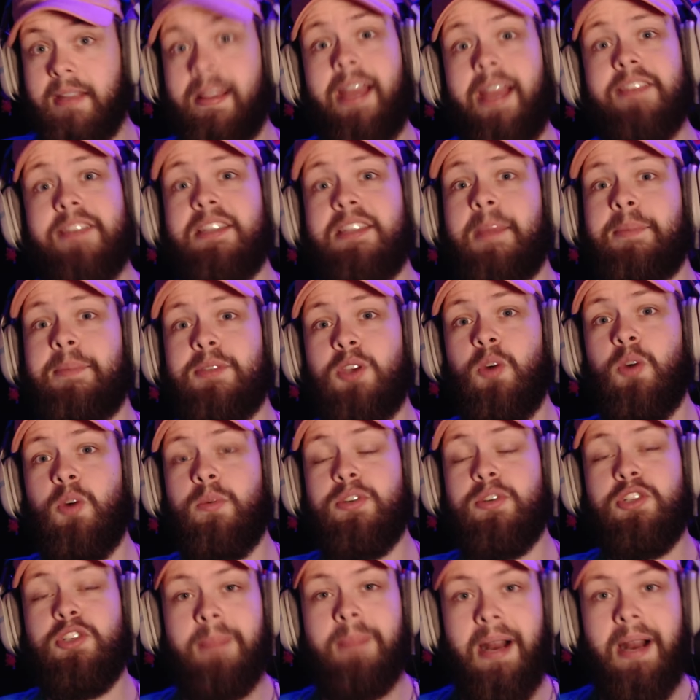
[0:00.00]
Last episode
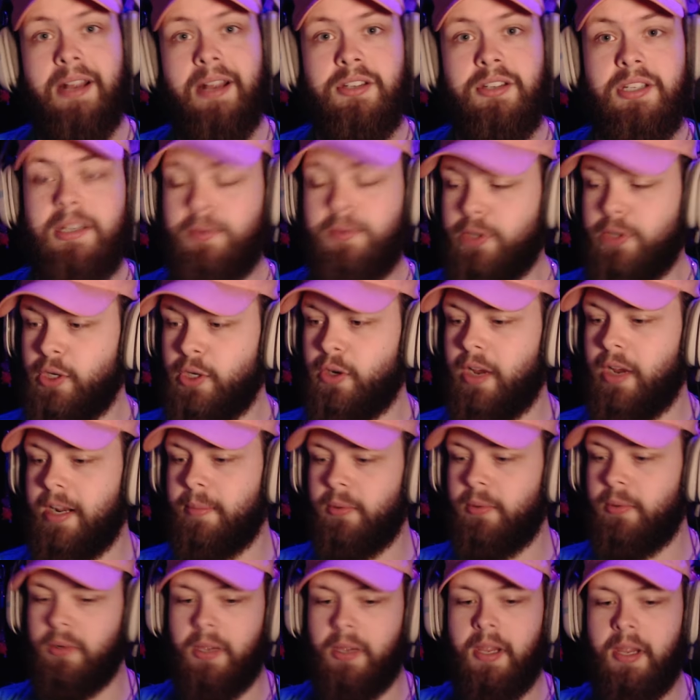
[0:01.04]
was Jumanji. It was
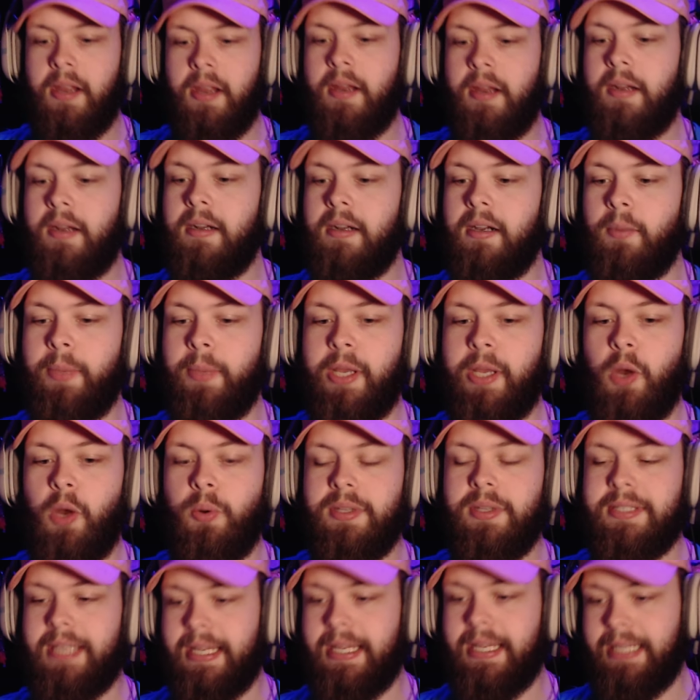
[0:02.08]
incredible. We go
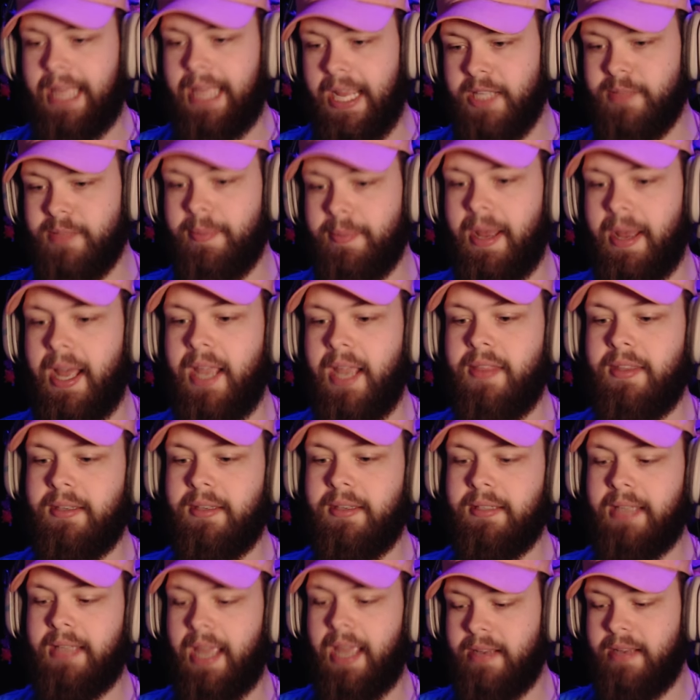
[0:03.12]
inside Kate's mind,
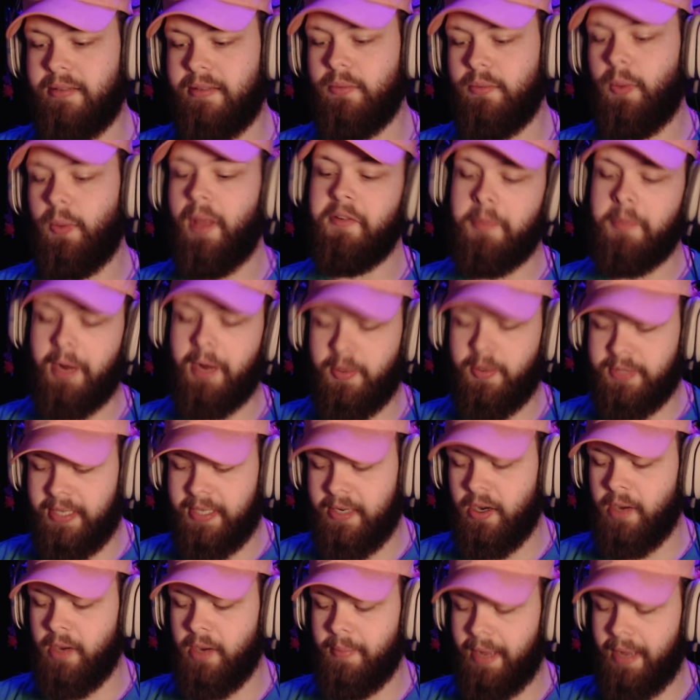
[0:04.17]
and Kate, while everybody was
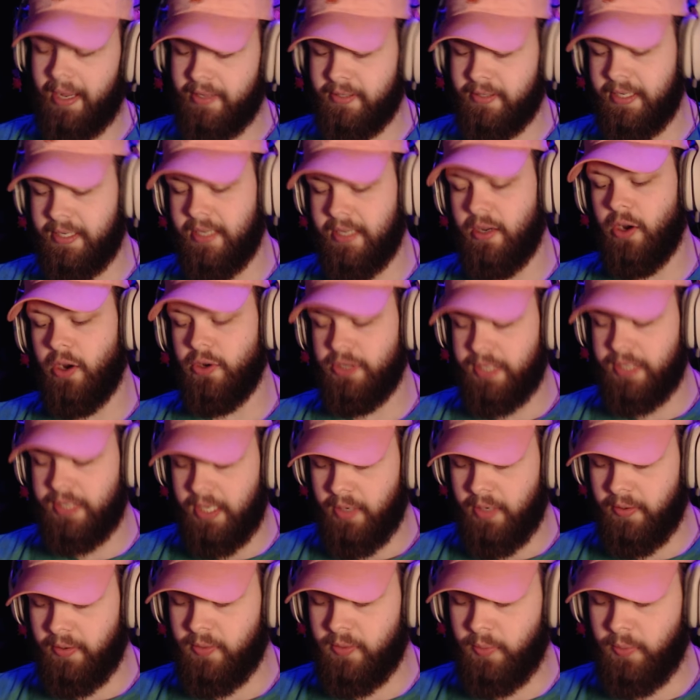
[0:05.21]
in her mind, seeing her
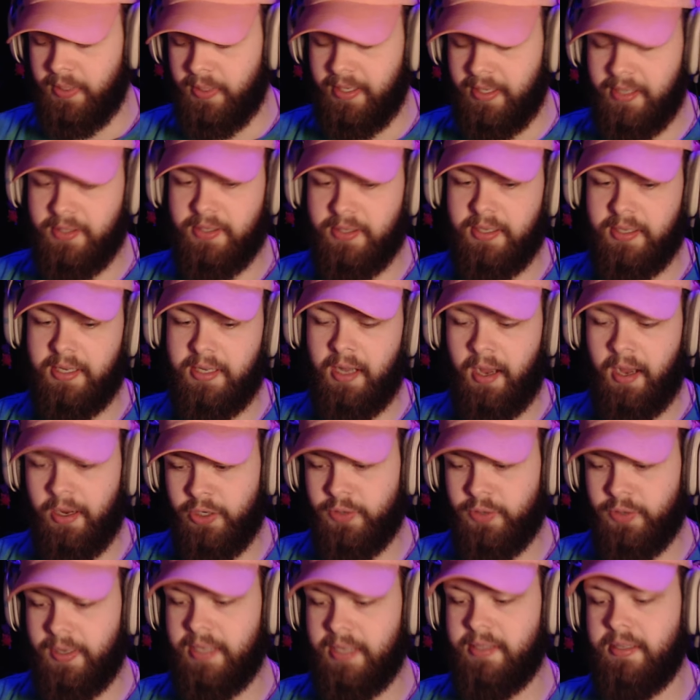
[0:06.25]
secrets, we then see
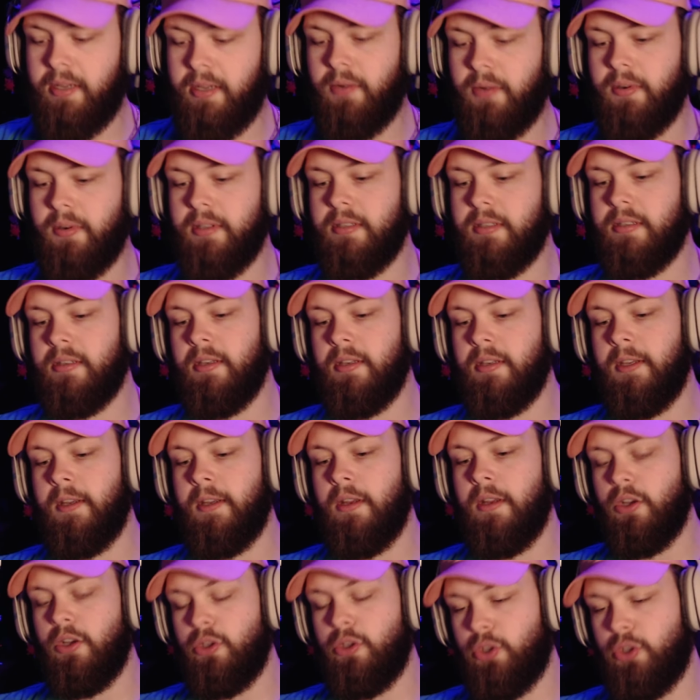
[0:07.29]
Andre's secrets,
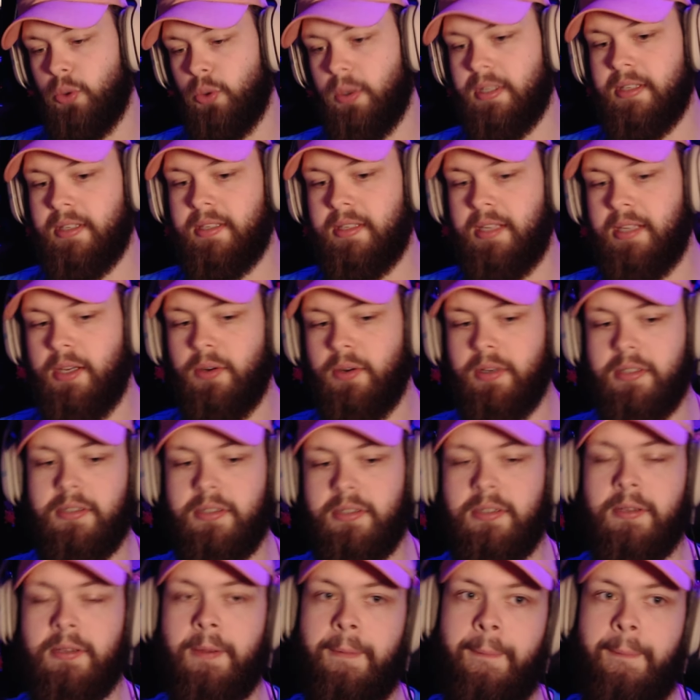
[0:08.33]
Jordan's
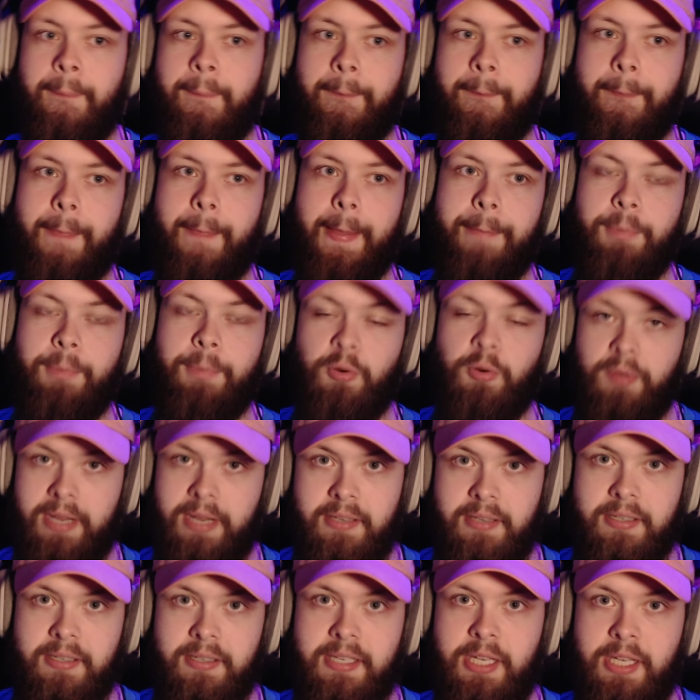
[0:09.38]
secrets,
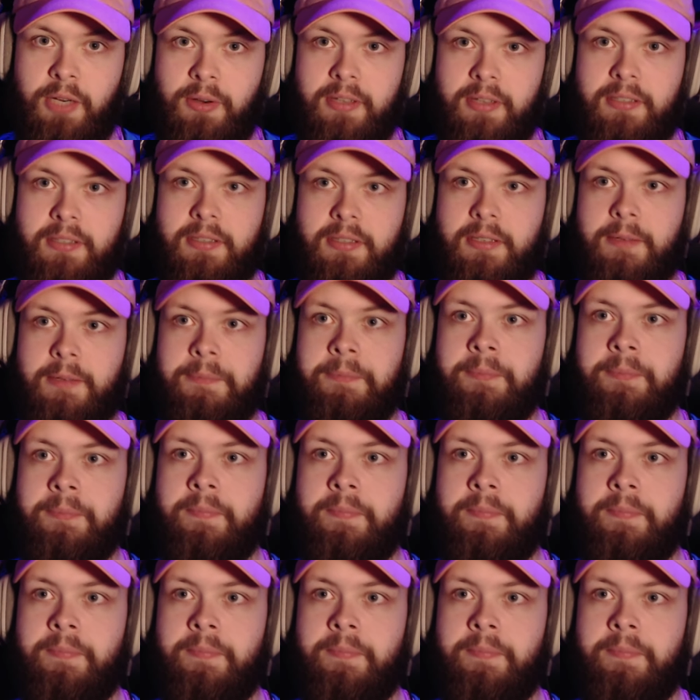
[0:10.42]
Marie's secrets,